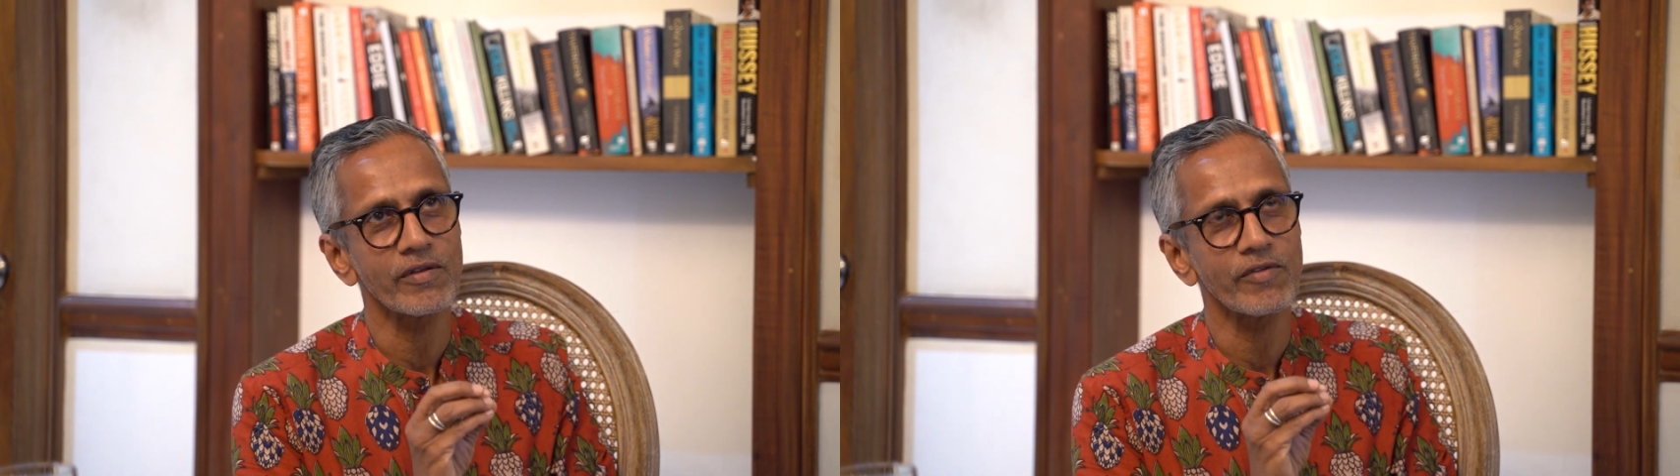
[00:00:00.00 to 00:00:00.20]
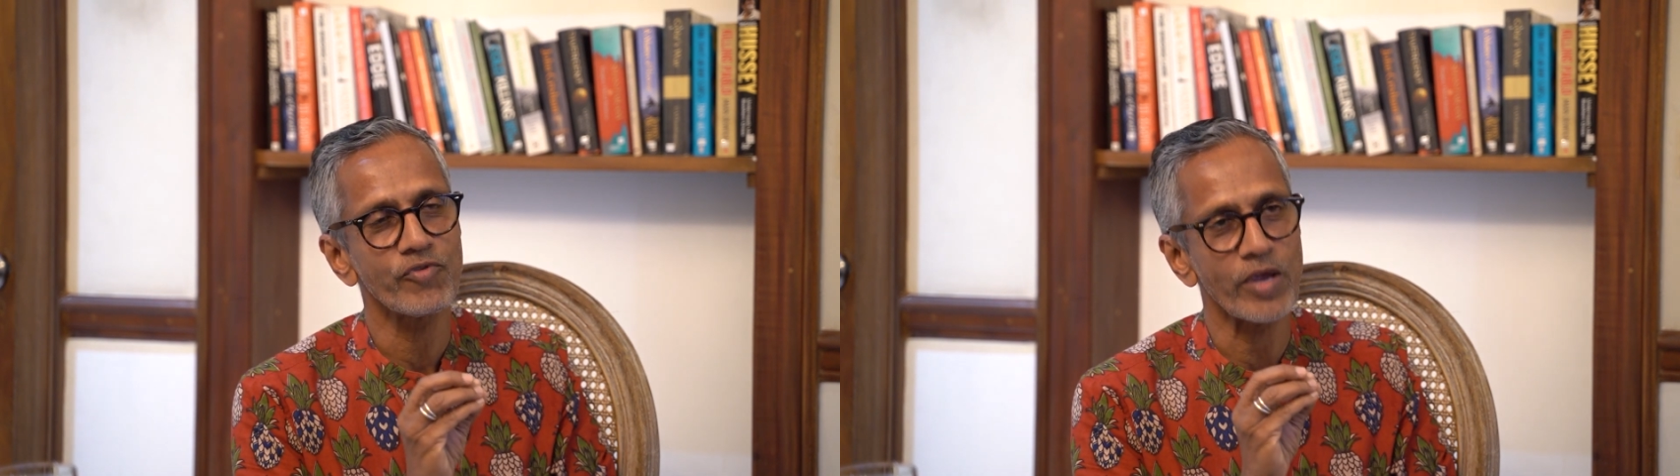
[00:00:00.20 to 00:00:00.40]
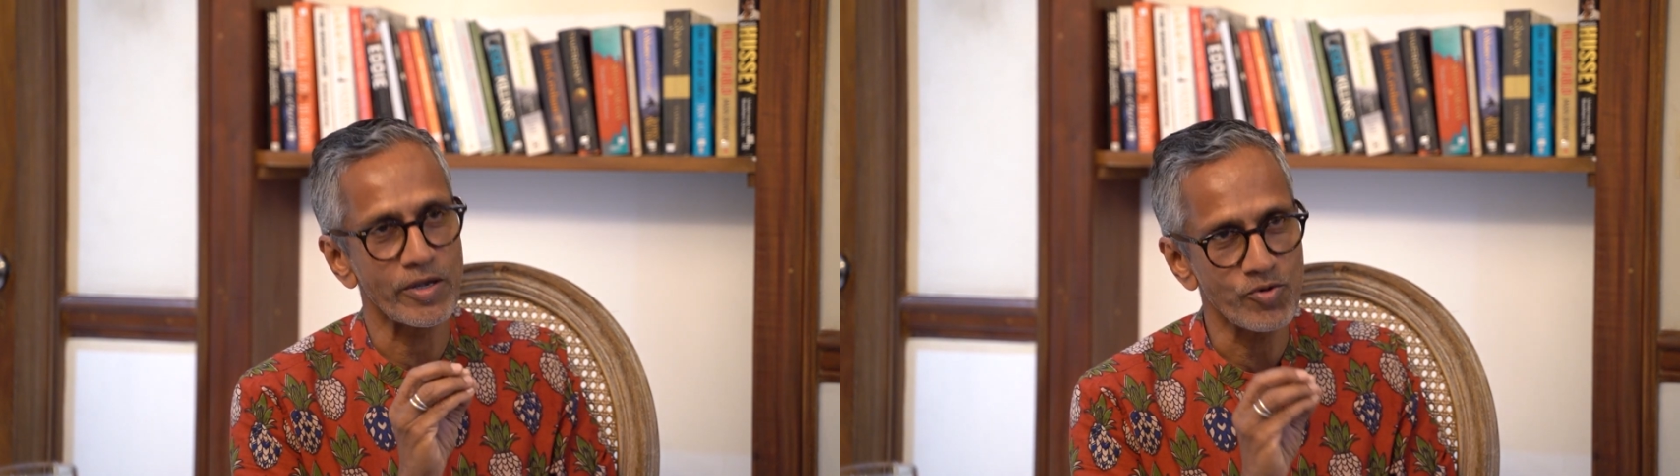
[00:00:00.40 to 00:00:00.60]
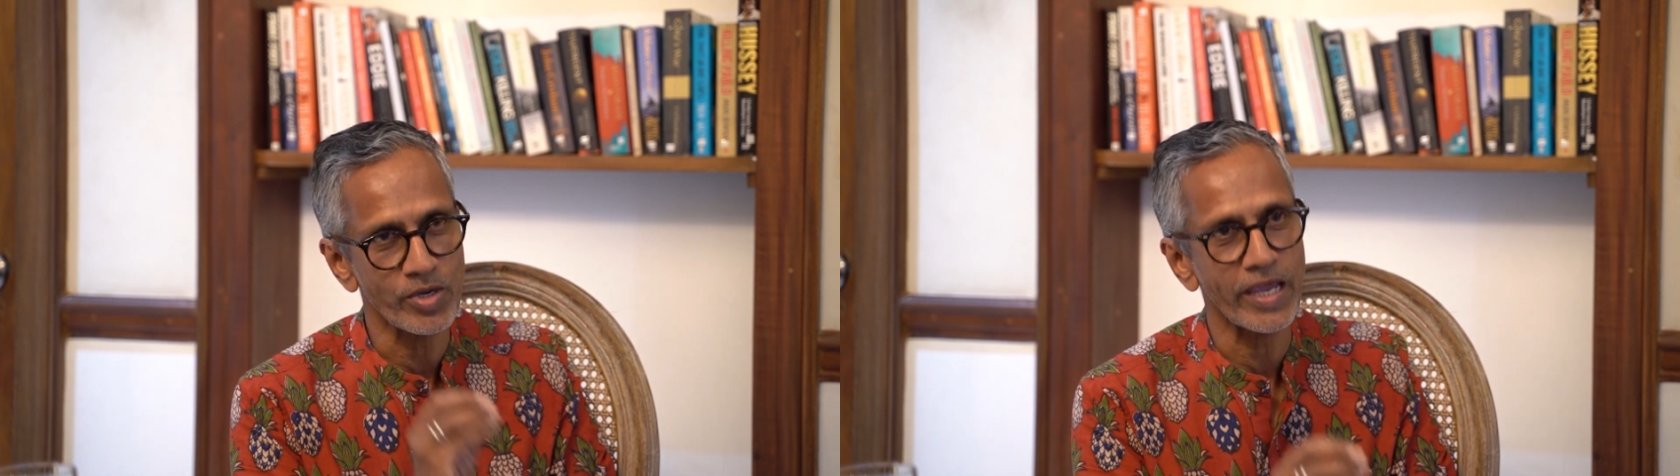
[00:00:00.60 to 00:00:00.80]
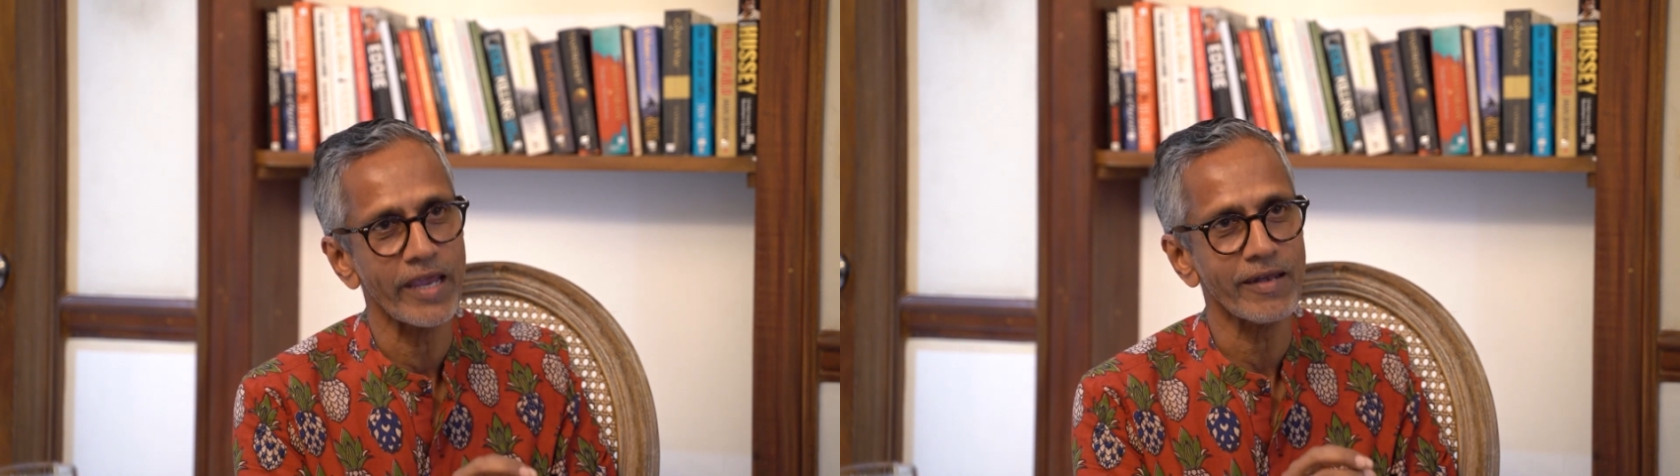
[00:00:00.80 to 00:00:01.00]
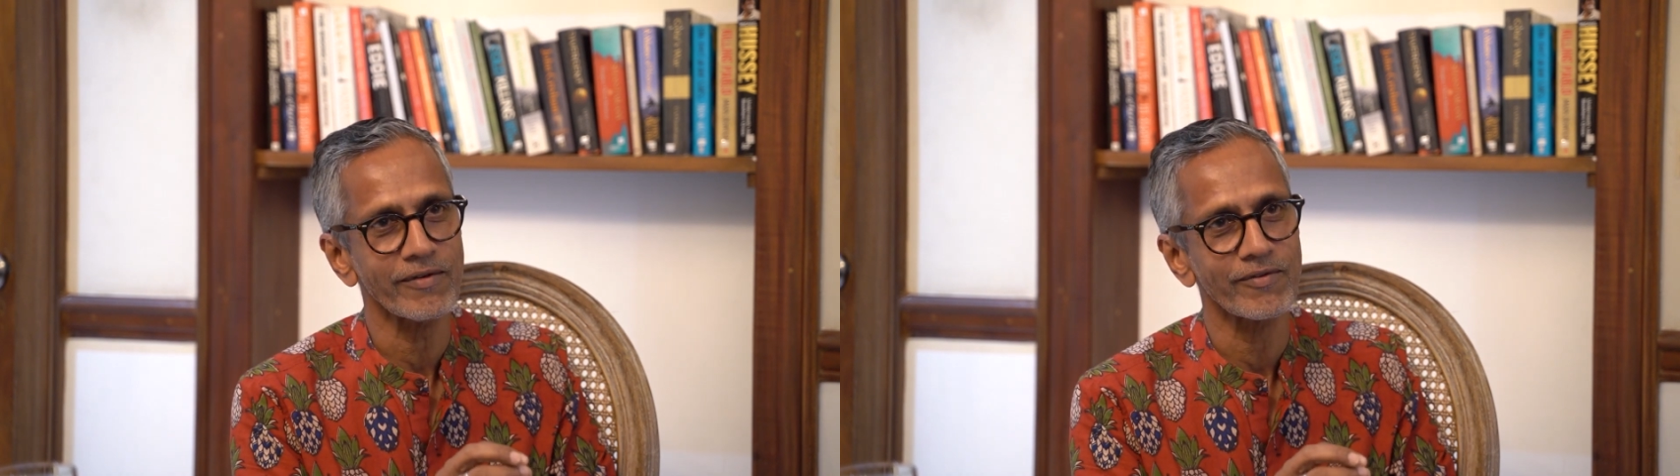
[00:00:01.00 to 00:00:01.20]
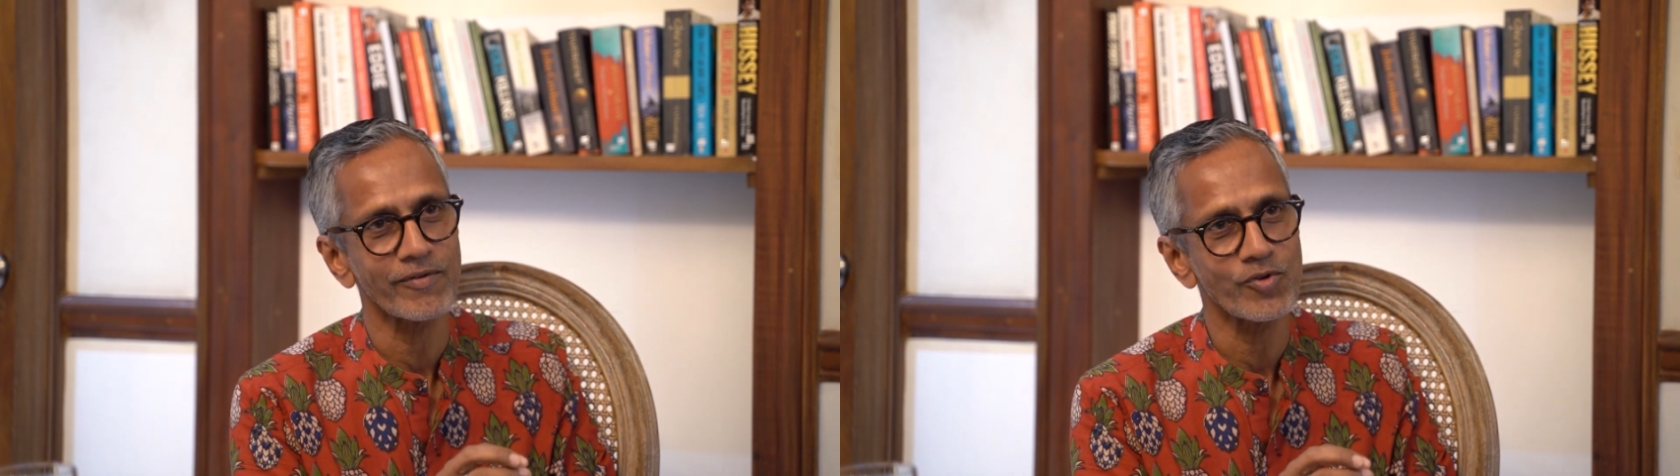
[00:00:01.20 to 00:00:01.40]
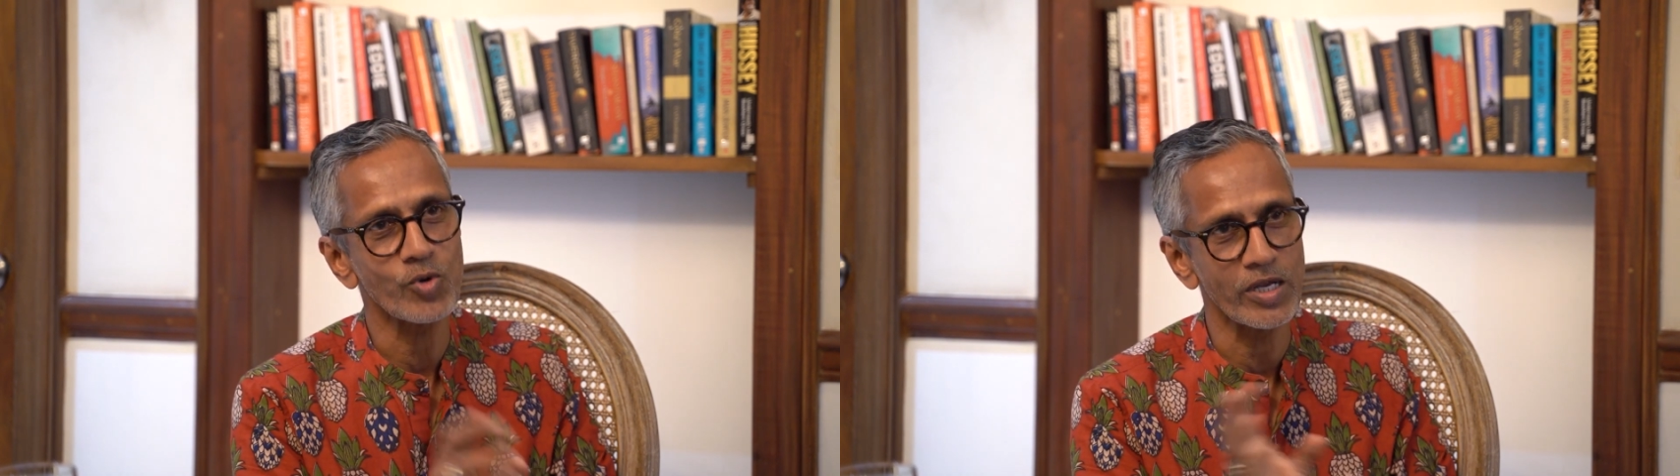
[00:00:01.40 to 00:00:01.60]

if you educate, you